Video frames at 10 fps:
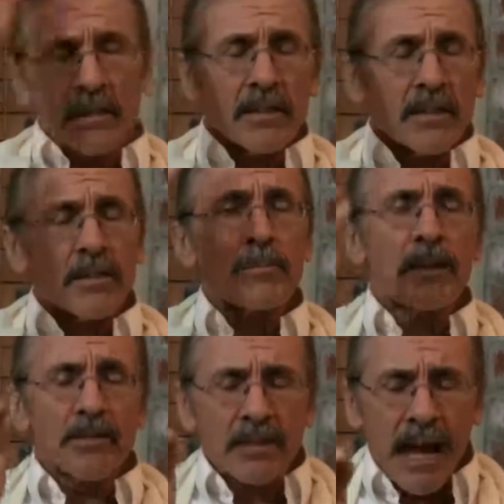
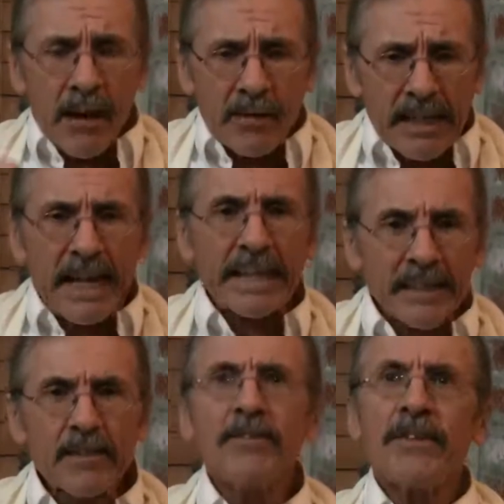disappears, how can I
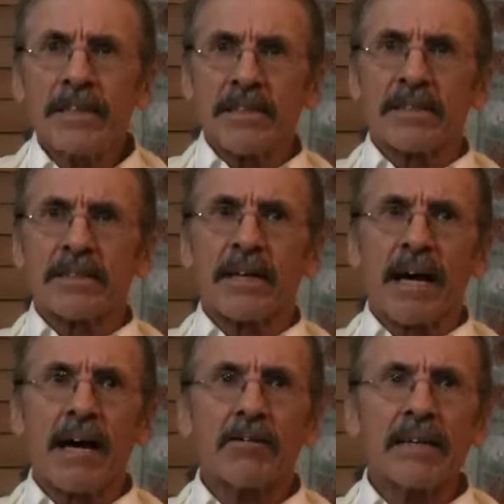live this?
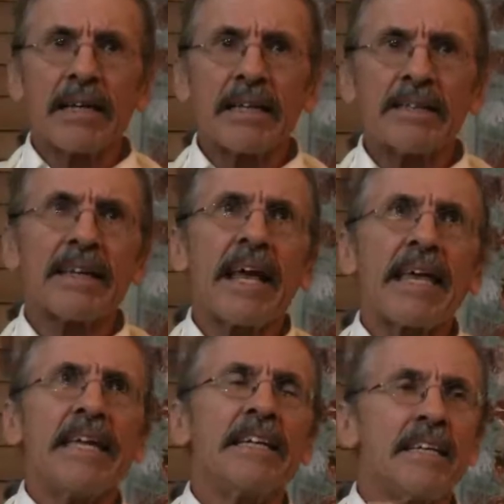How can I stay
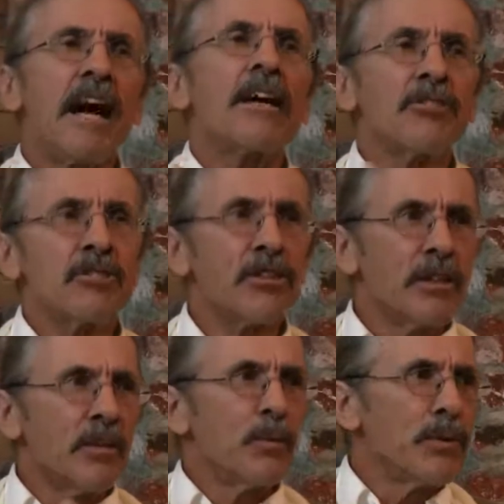in touch
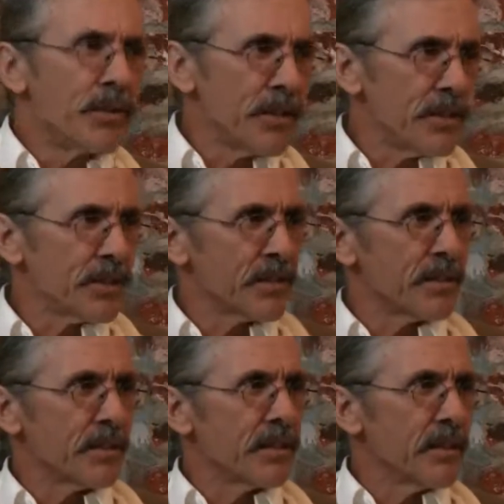with
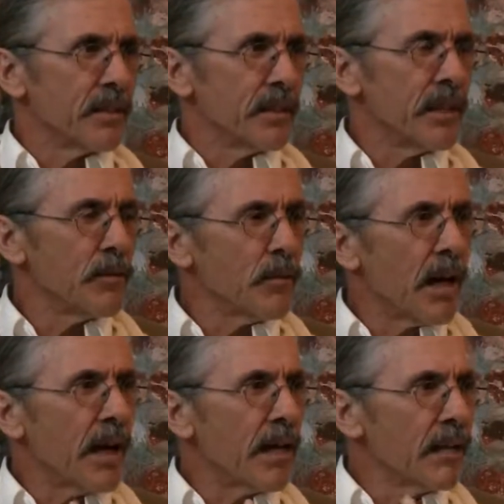this in
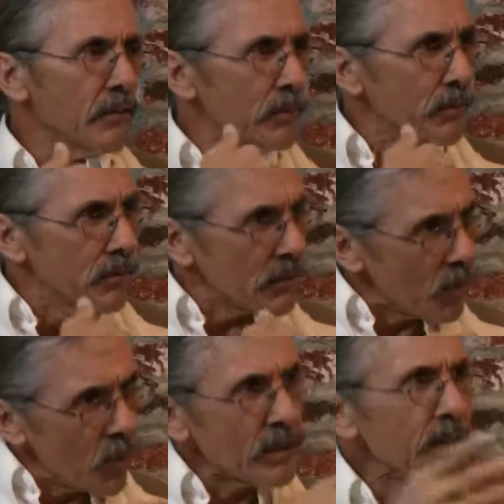my
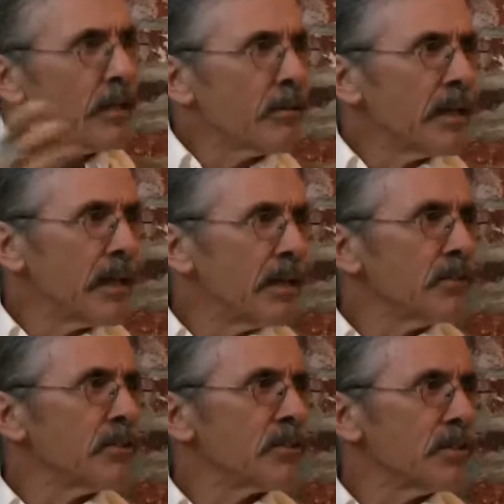ordinary
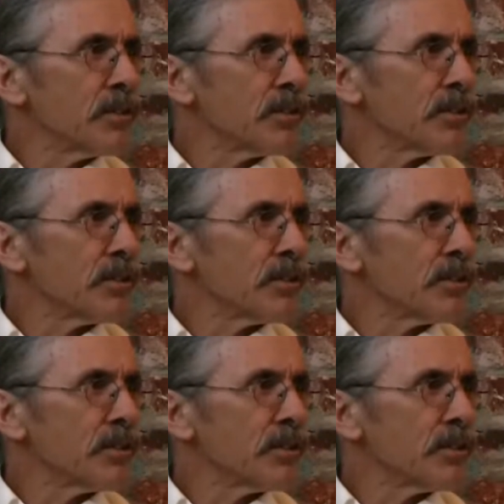consciousness?